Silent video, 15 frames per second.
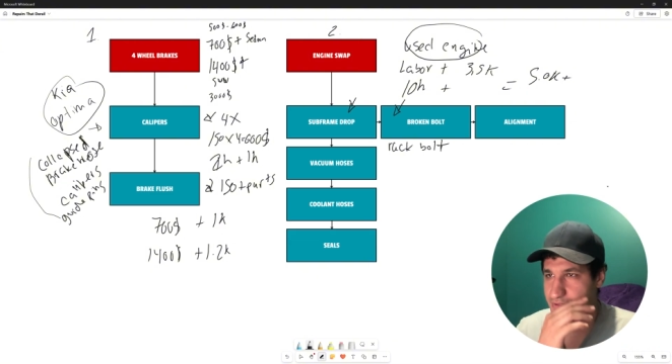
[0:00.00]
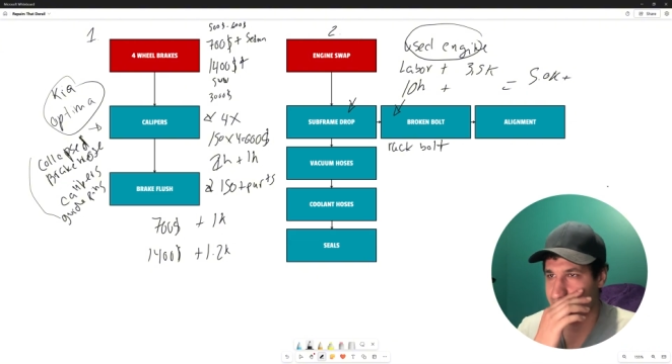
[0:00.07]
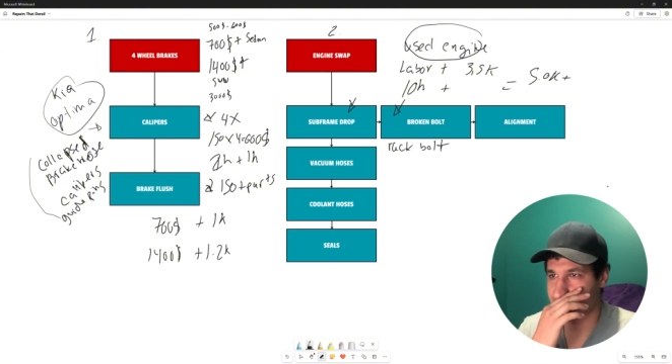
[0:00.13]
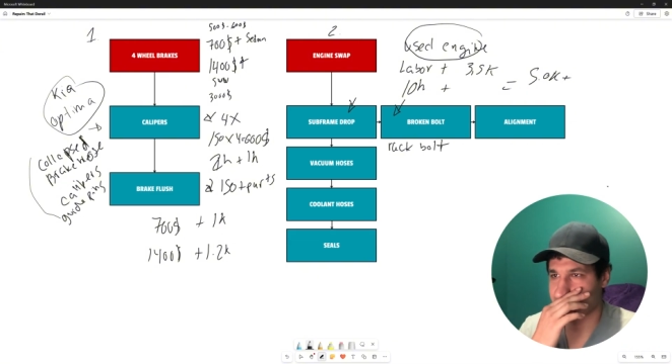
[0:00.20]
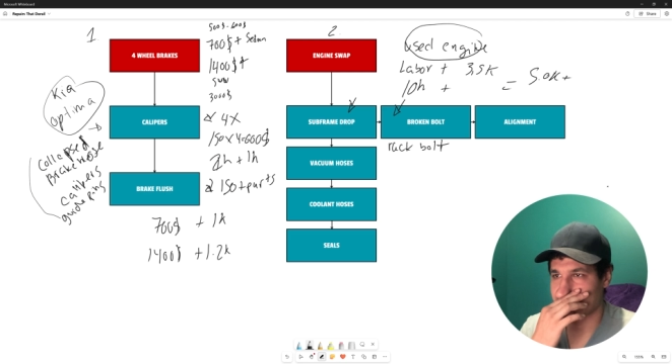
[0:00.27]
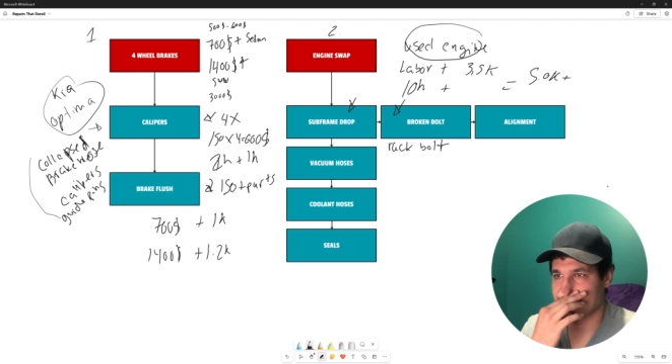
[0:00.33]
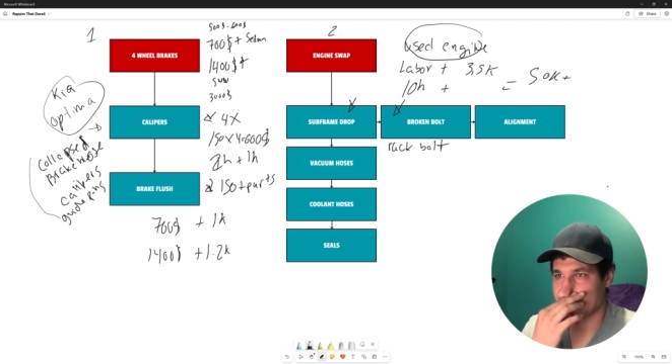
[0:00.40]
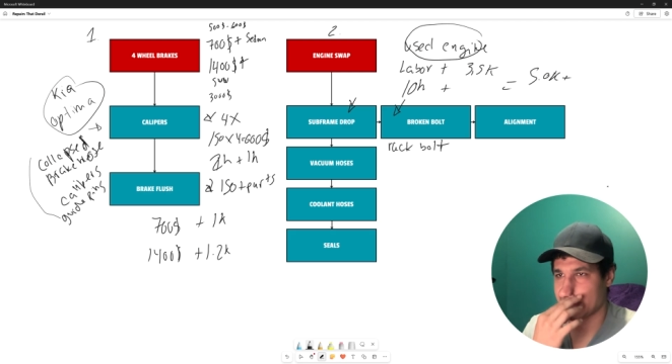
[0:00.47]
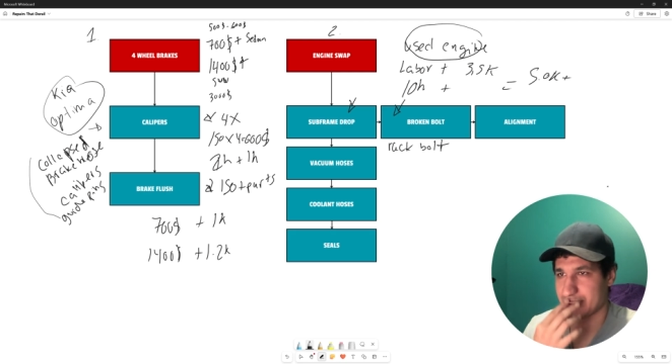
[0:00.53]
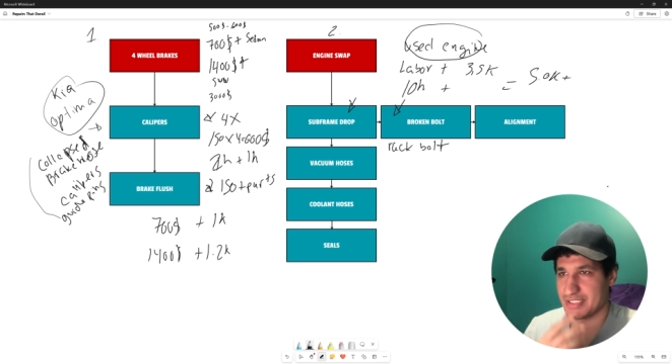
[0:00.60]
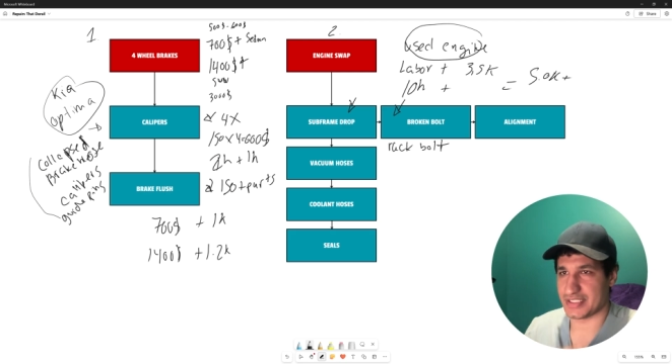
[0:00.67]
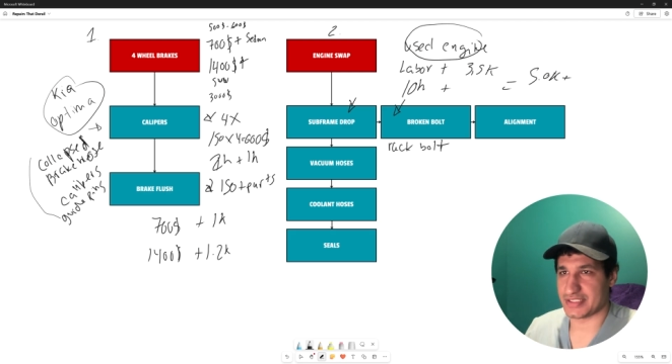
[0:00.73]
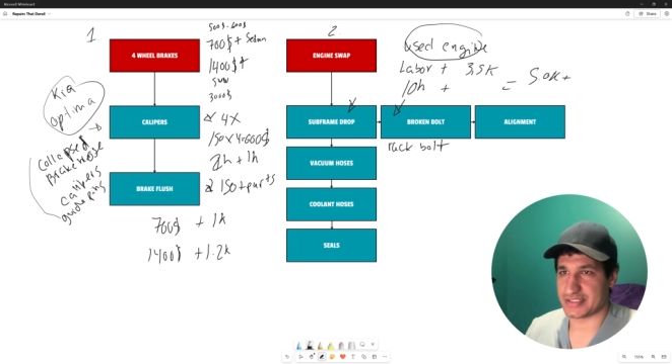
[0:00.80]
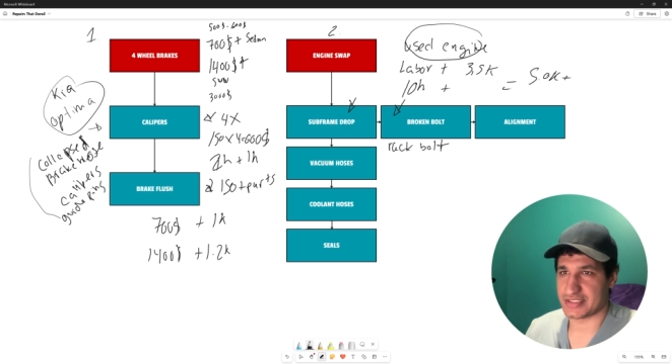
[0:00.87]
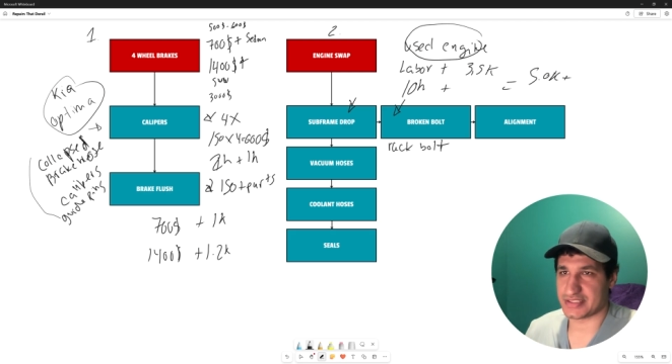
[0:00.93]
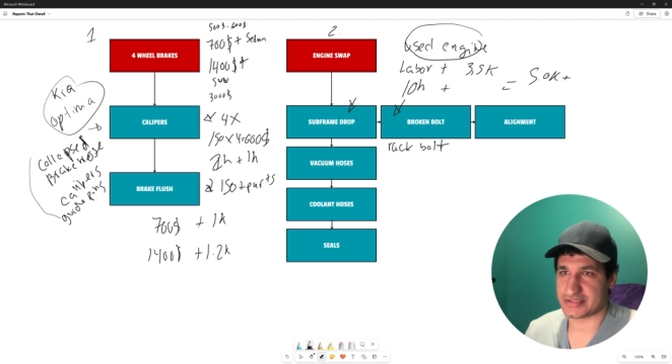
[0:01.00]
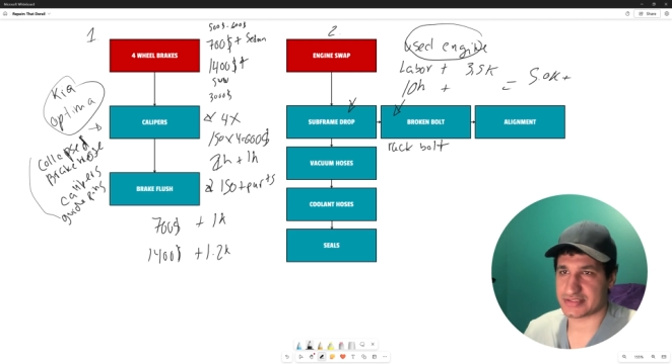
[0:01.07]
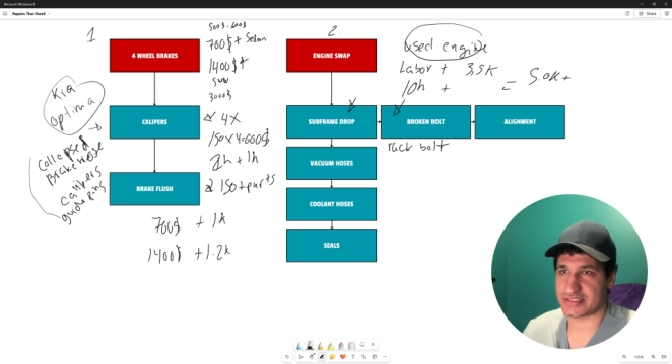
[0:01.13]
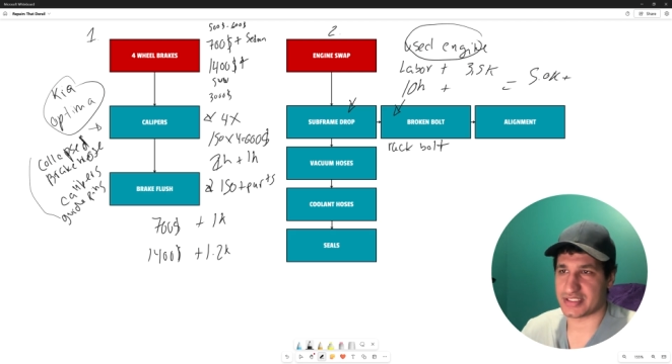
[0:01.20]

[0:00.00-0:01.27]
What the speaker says: So it's